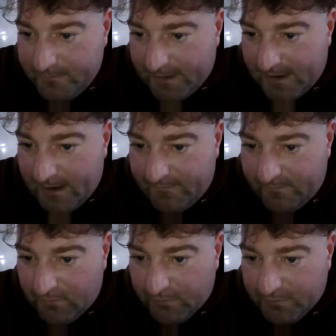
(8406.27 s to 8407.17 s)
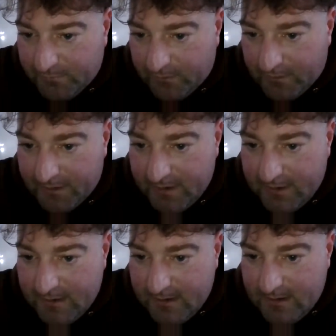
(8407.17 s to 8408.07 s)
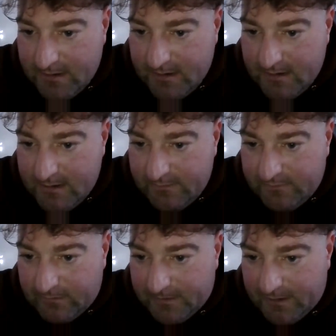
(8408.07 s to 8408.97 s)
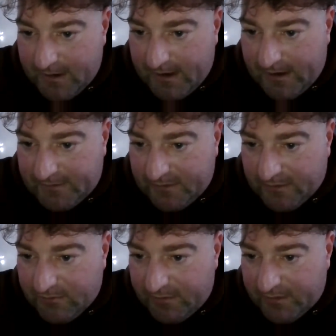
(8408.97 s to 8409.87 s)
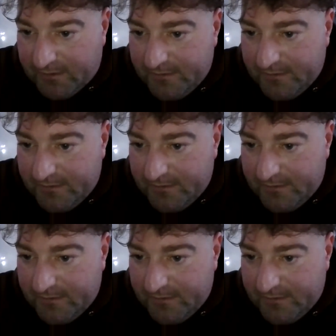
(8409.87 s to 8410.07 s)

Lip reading: Air Force one for about 80 quid.